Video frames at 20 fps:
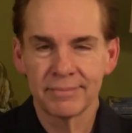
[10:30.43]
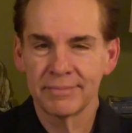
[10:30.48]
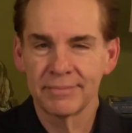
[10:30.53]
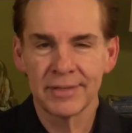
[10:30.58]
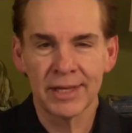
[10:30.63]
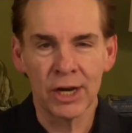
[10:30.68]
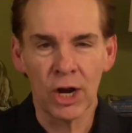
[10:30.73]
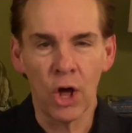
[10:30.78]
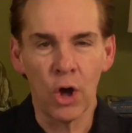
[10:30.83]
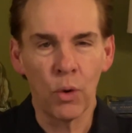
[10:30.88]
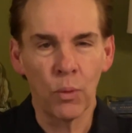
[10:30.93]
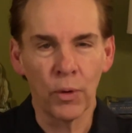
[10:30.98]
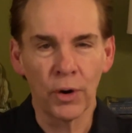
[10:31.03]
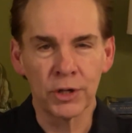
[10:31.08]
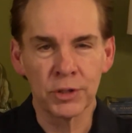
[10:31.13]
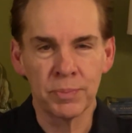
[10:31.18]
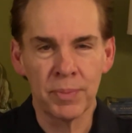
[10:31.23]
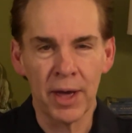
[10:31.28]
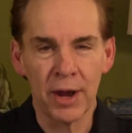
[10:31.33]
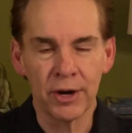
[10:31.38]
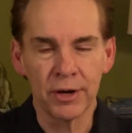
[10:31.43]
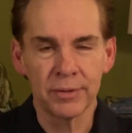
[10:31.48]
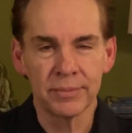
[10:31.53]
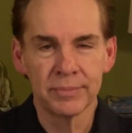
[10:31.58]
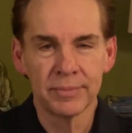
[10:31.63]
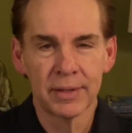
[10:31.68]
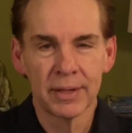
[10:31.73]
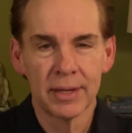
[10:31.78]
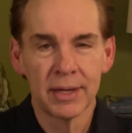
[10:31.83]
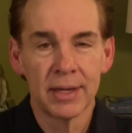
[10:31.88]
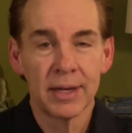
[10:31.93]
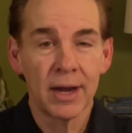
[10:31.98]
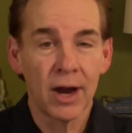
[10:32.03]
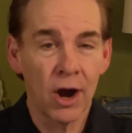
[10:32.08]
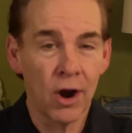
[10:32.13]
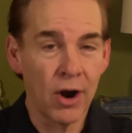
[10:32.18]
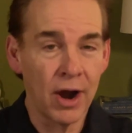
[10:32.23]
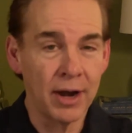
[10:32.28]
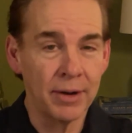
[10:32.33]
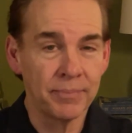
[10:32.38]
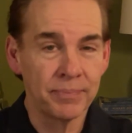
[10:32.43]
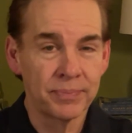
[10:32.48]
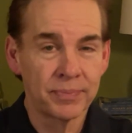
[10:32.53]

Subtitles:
It all works better. All right.